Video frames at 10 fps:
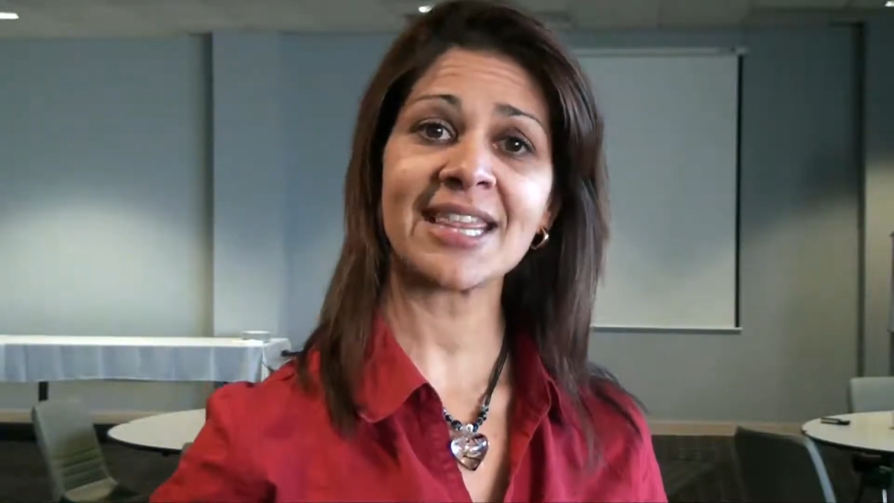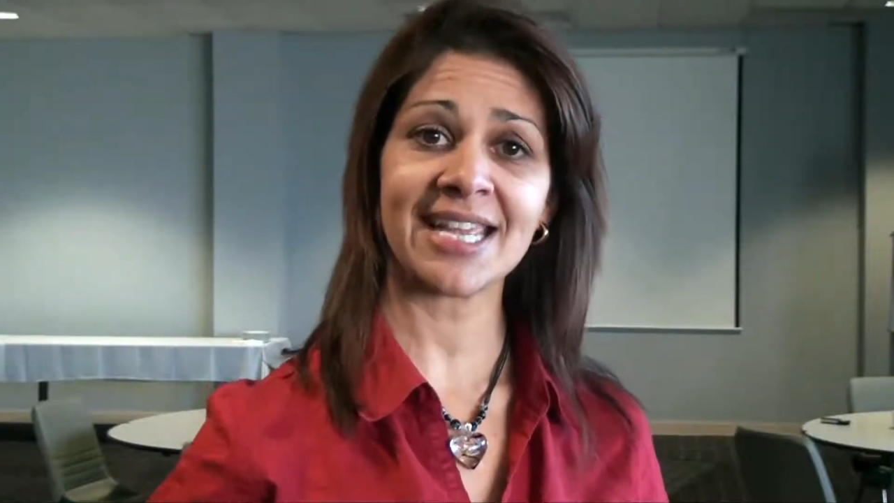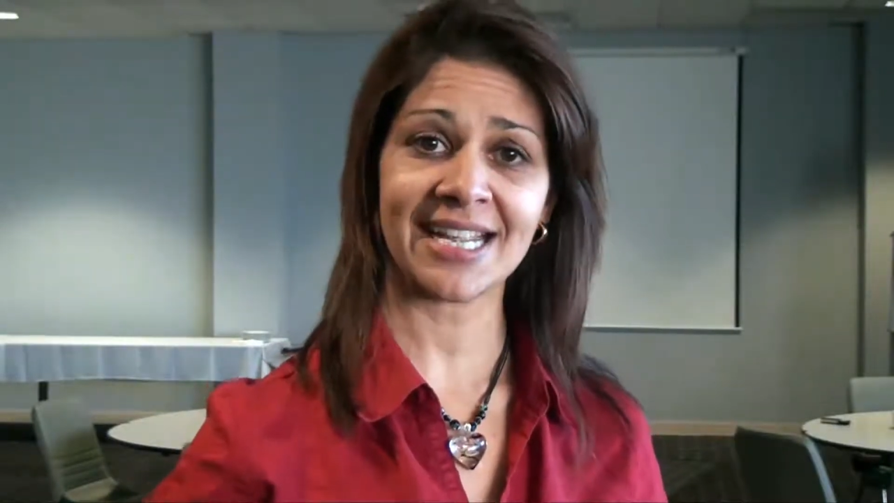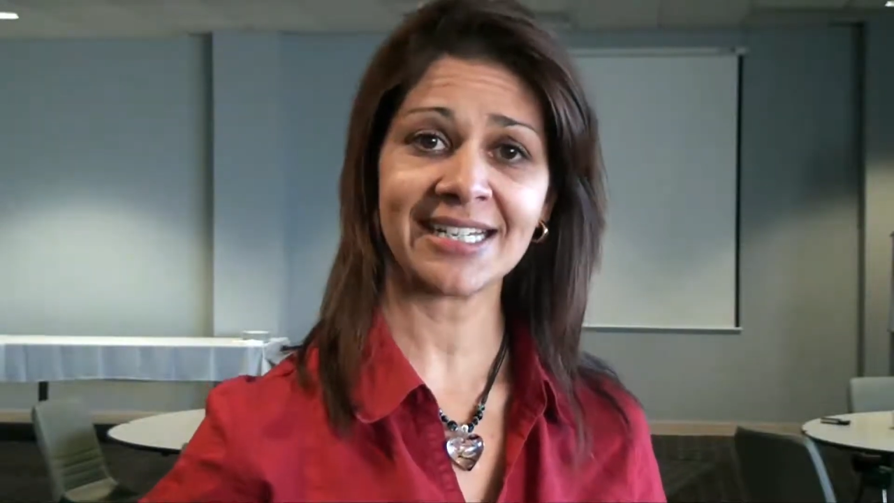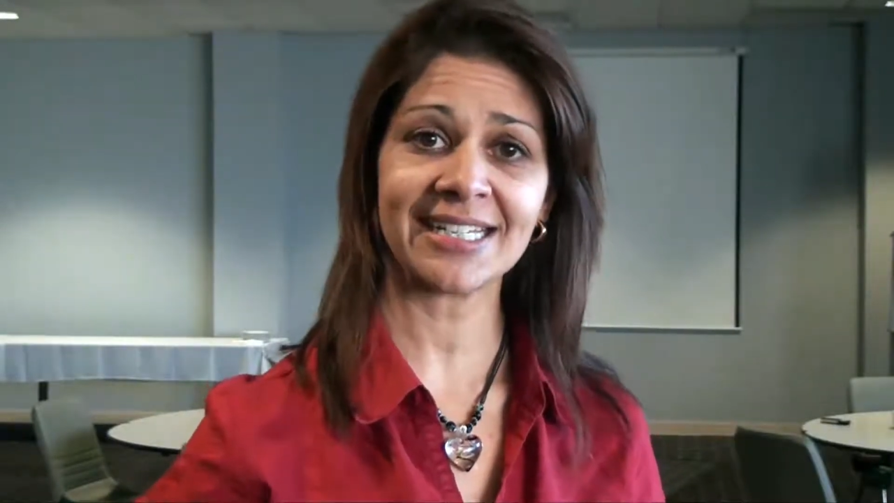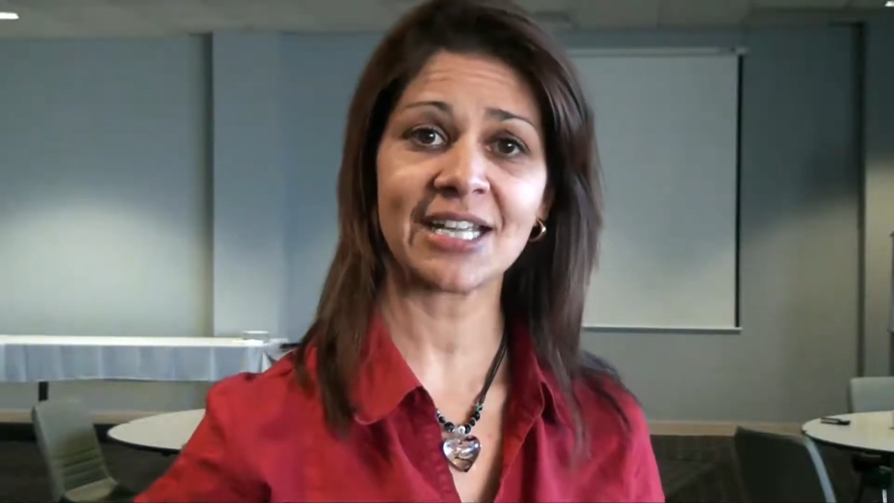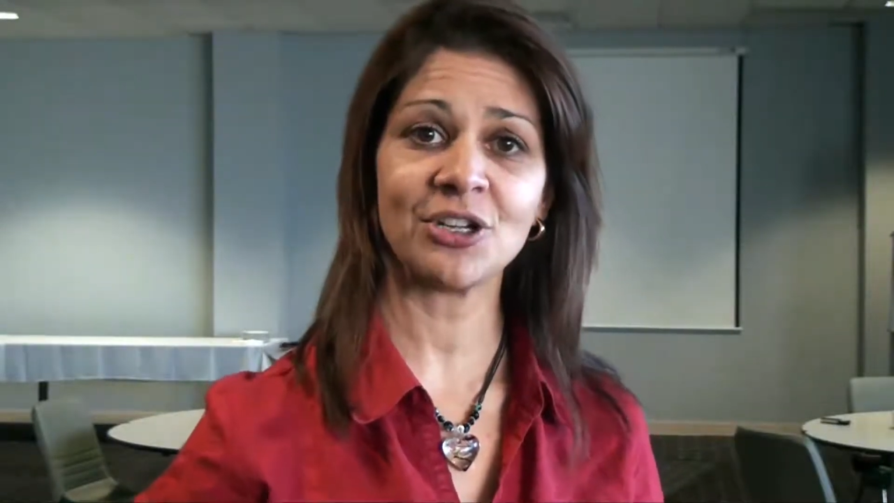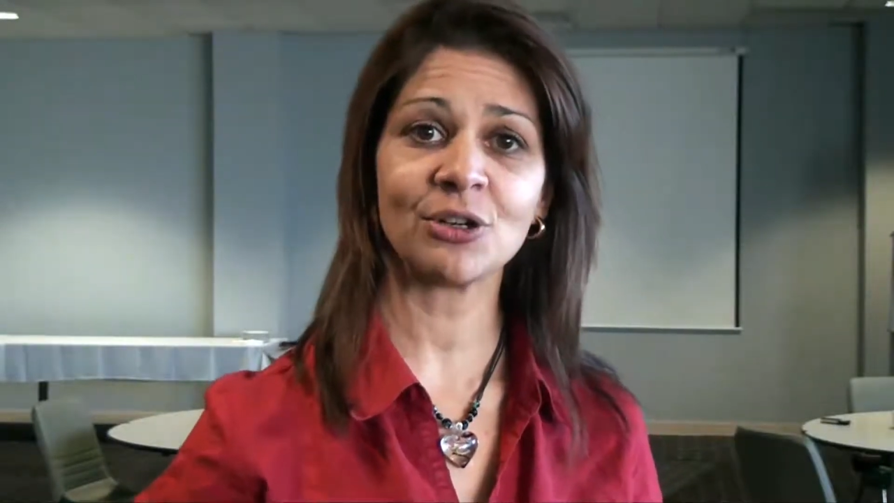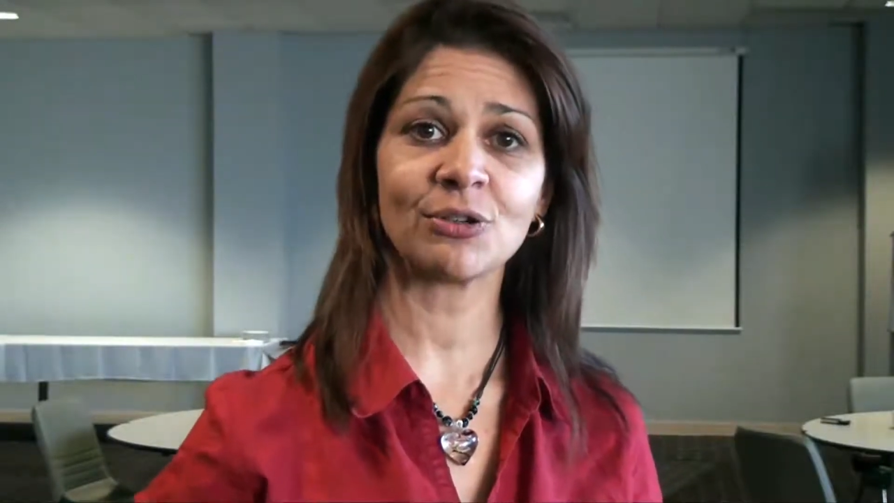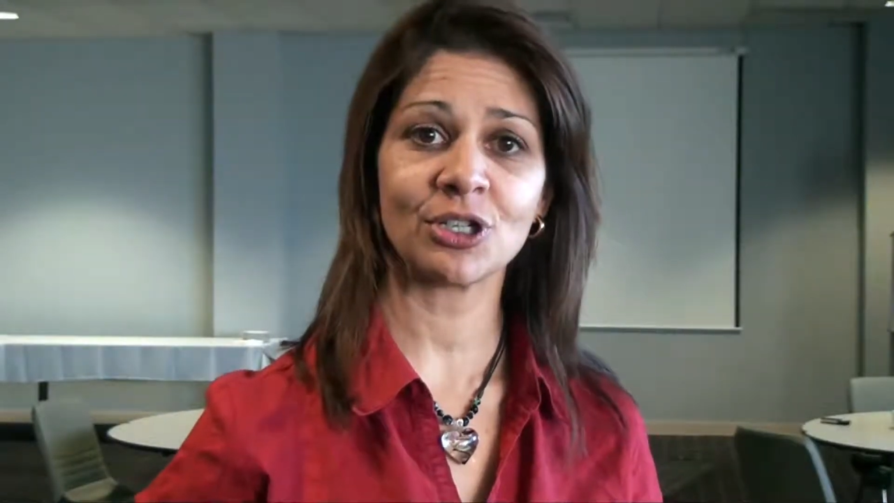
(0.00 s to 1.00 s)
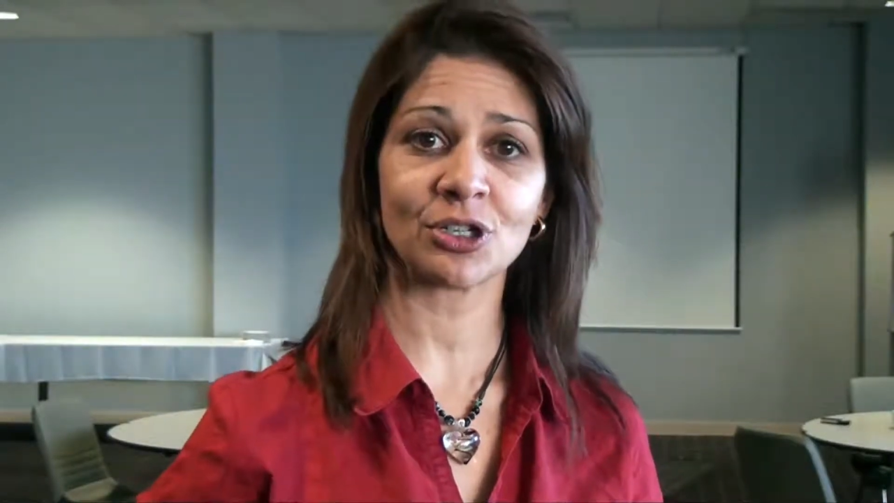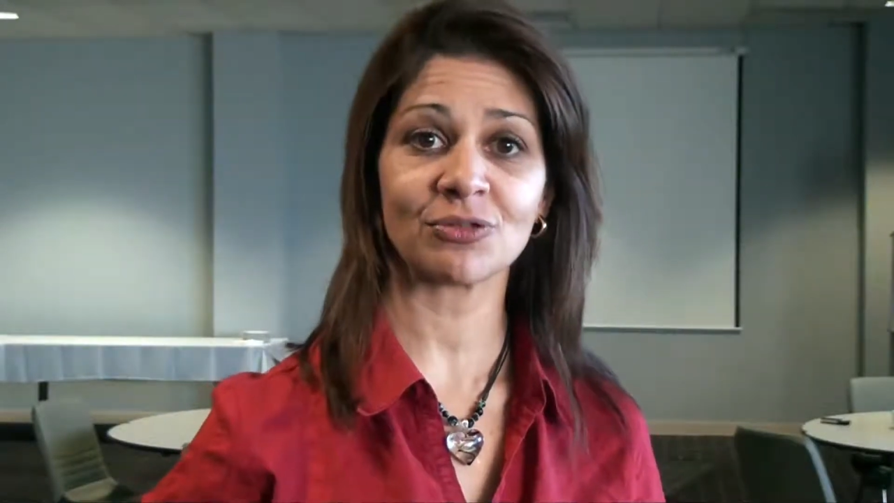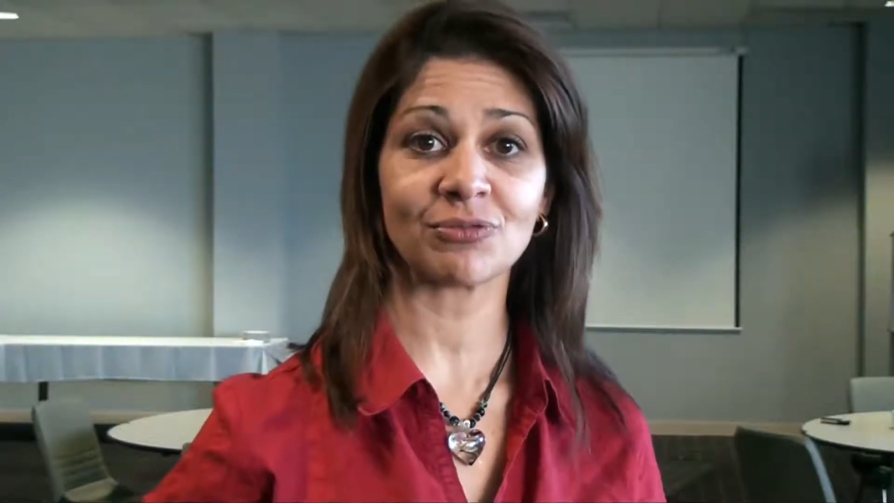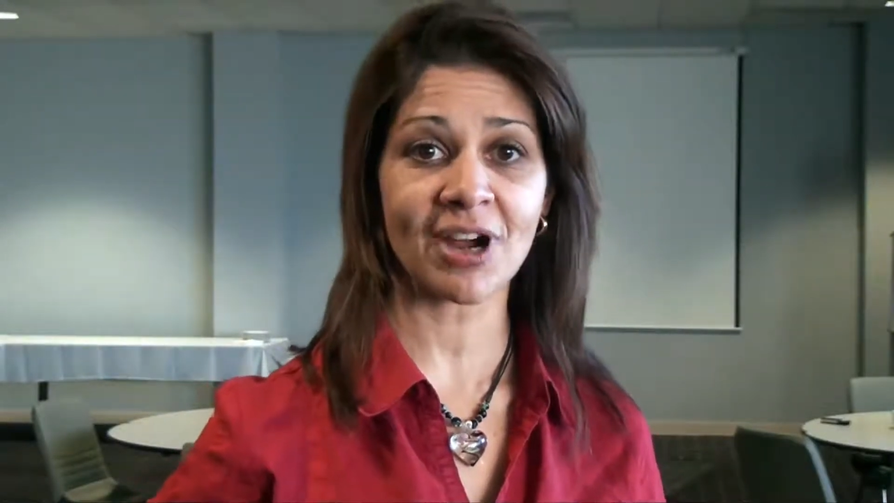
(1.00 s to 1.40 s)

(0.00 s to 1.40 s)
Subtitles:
things that you could do